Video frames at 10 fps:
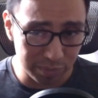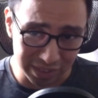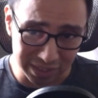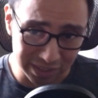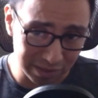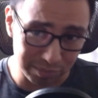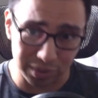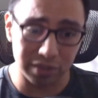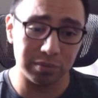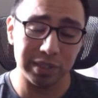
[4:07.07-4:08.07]
but it doesn't
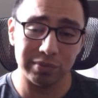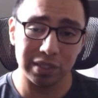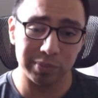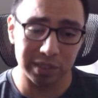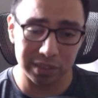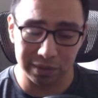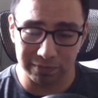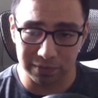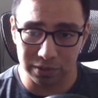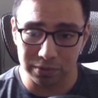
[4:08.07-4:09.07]
bother me when I'm in a deep
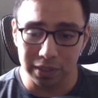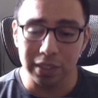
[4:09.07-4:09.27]
flow.